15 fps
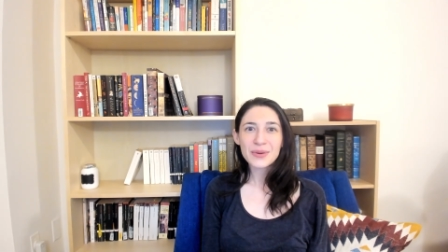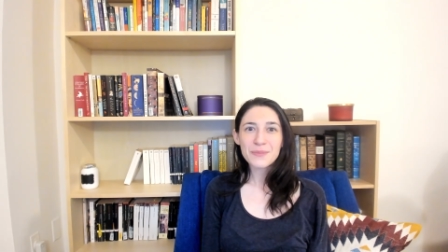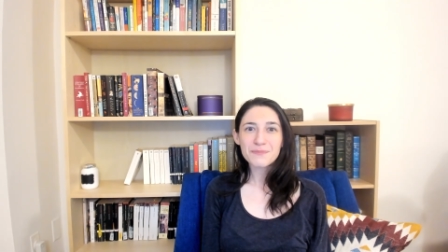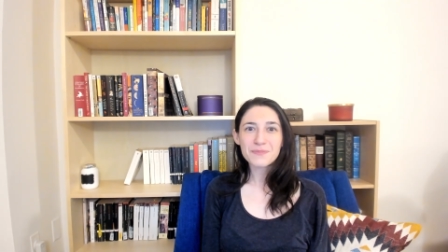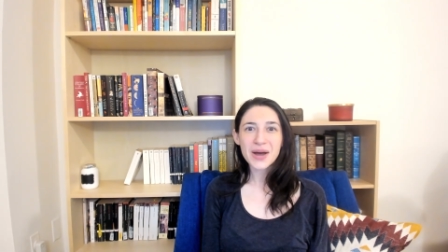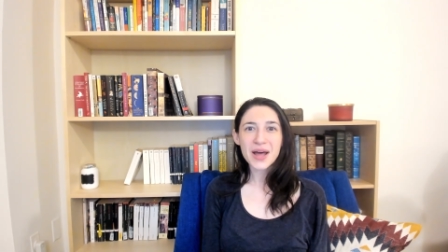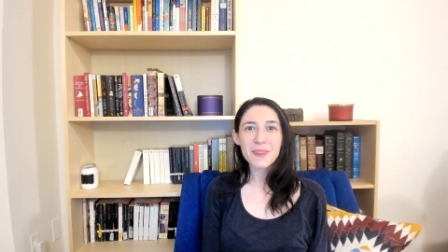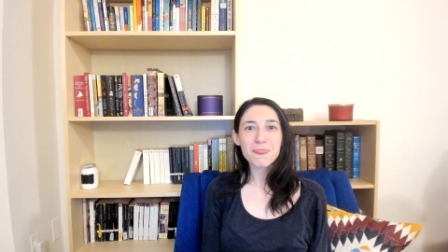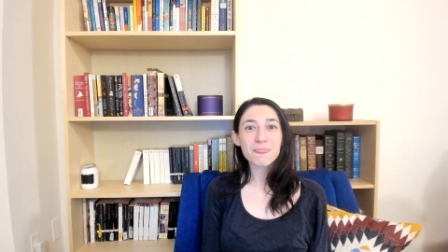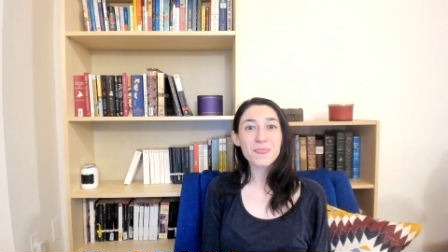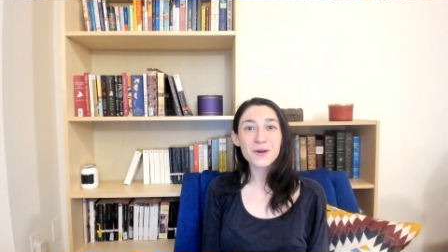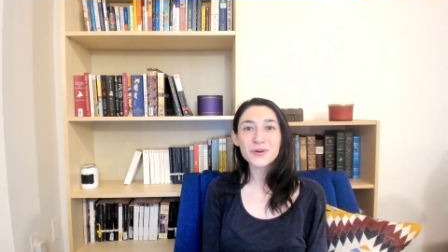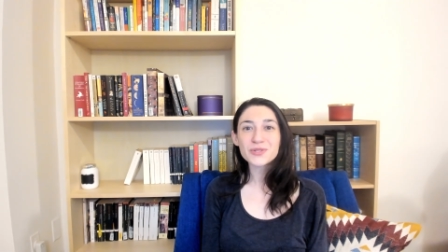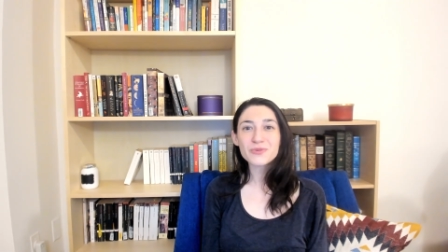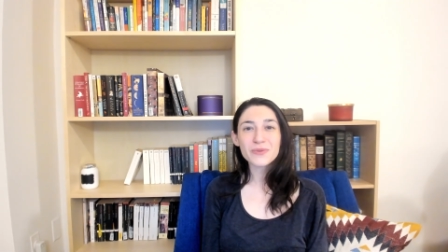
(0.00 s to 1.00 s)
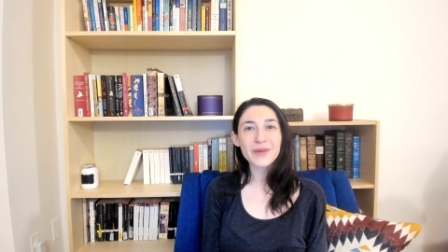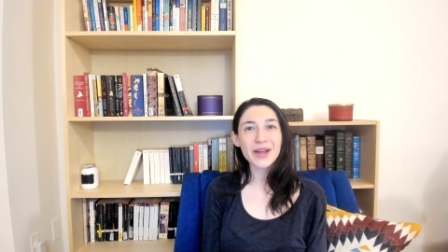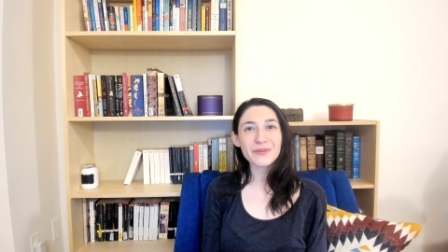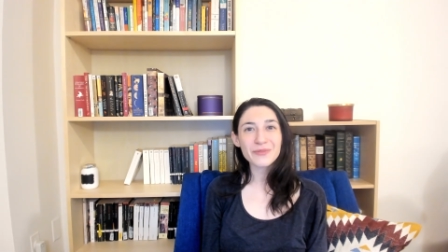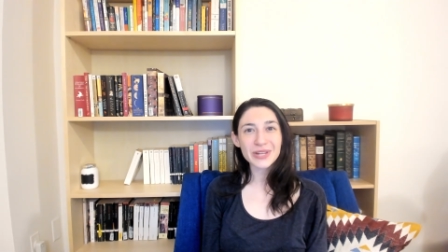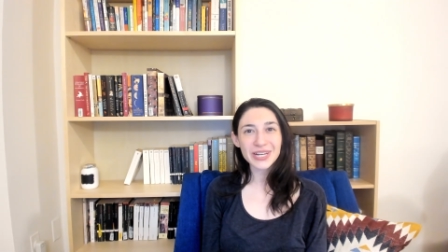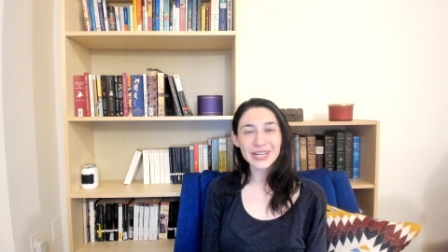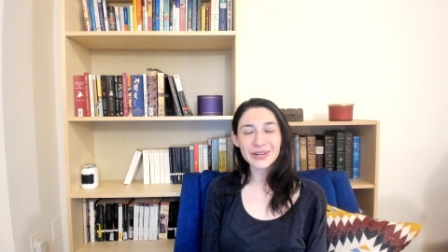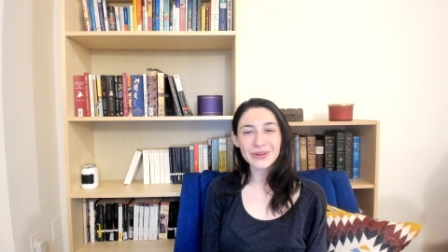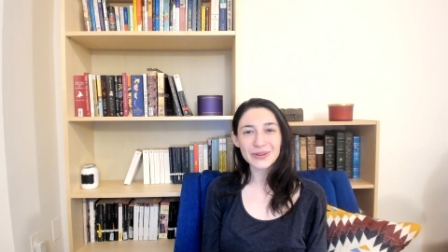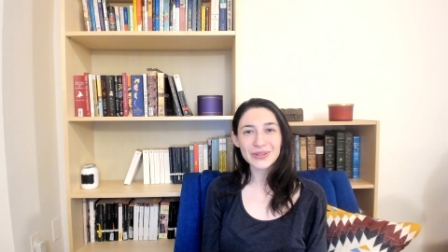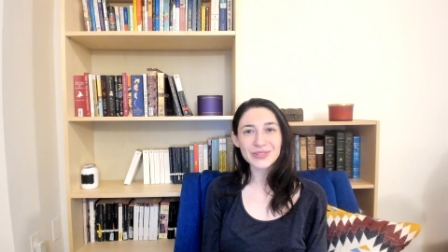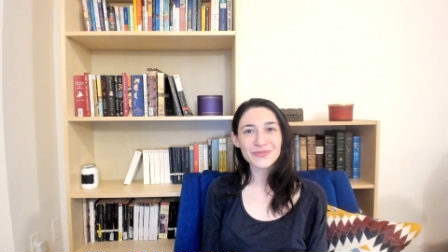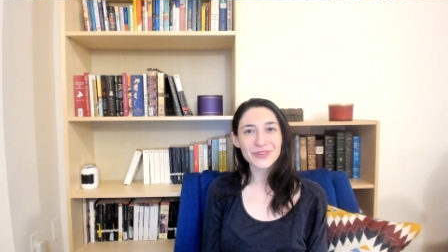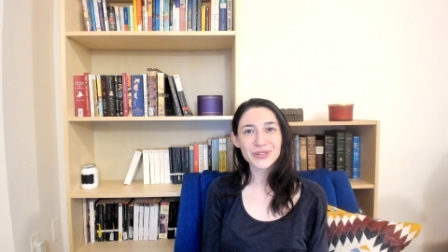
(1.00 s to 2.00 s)
But those were my reading
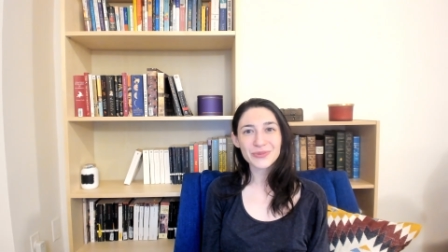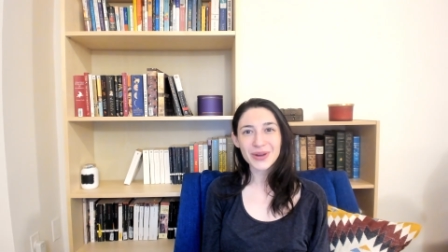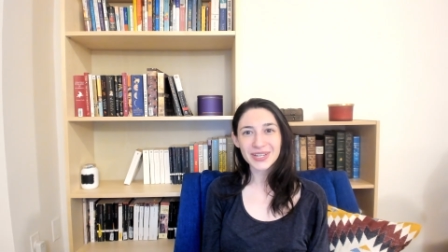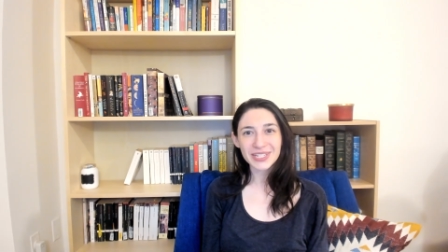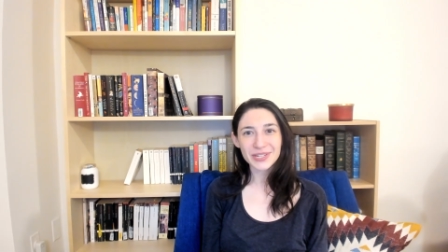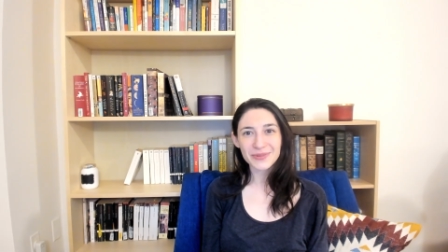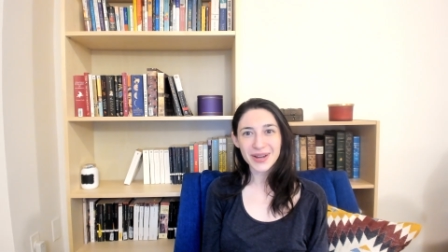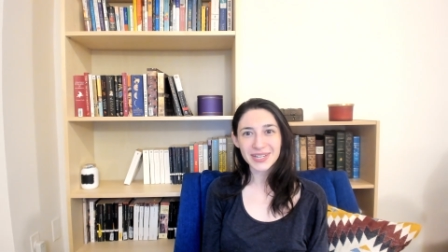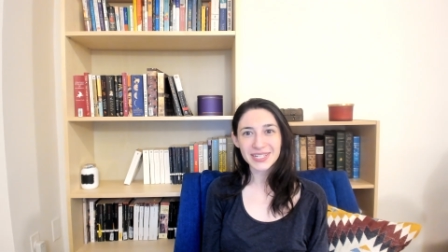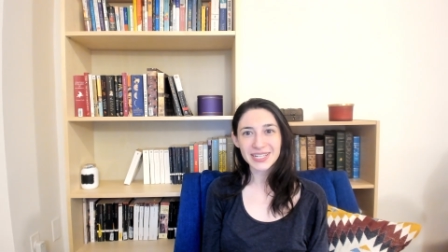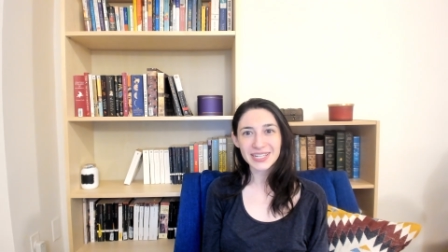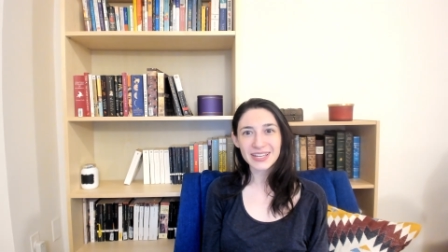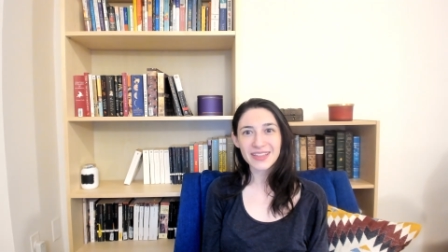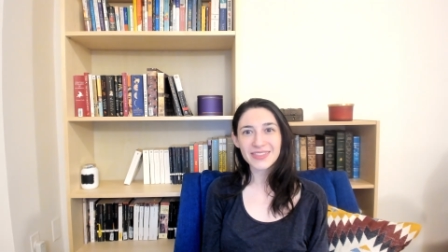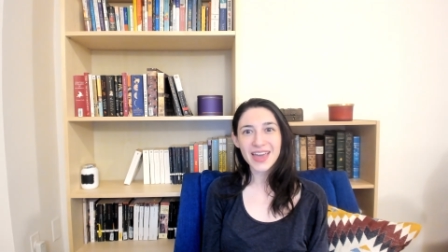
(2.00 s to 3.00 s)
goals for 2020.